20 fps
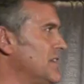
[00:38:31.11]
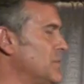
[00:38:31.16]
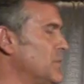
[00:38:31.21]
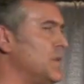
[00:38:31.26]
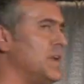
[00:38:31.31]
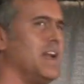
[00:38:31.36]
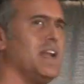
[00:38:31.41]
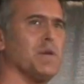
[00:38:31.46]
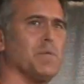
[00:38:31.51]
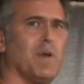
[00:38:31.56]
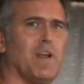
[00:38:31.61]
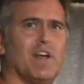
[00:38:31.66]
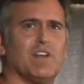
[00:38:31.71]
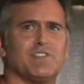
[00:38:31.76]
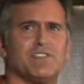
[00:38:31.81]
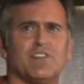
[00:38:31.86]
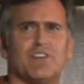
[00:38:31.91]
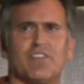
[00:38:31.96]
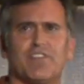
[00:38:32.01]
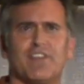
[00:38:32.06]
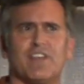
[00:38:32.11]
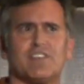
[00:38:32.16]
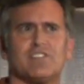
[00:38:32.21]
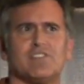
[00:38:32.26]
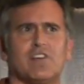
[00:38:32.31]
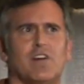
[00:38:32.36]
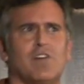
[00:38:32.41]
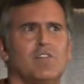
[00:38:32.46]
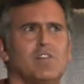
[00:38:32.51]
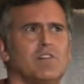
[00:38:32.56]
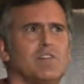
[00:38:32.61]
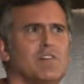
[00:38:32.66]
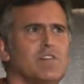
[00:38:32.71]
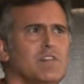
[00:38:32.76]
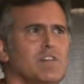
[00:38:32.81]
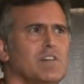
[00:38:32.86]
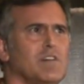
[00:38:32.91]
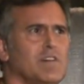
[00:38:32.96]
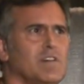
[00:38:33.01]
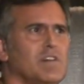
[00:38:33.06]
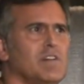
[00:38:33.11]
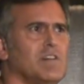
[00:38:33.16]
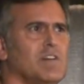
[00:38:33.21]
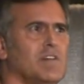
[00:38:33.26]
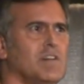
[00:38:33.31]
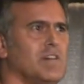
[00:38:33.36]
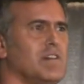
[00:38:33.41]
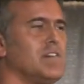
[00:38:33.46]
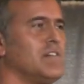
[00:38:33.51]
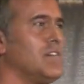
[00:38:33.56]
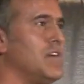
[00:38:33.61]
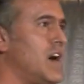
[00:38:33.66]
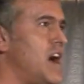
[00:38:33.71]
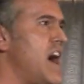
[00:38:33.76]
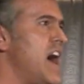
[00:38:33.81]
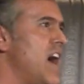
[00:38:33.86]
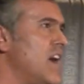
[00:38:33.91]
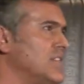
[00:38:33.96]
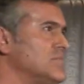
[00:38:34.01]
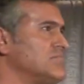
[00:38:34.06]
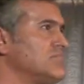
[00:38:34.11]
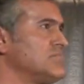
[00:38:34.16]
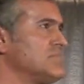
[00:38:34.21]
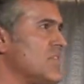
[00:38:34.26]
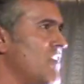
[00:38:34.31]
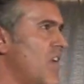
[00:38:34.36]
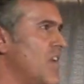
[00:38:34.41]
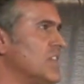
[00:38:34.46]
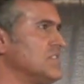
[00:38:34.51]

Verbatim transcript: Would anyone else here think so? Woo! All right.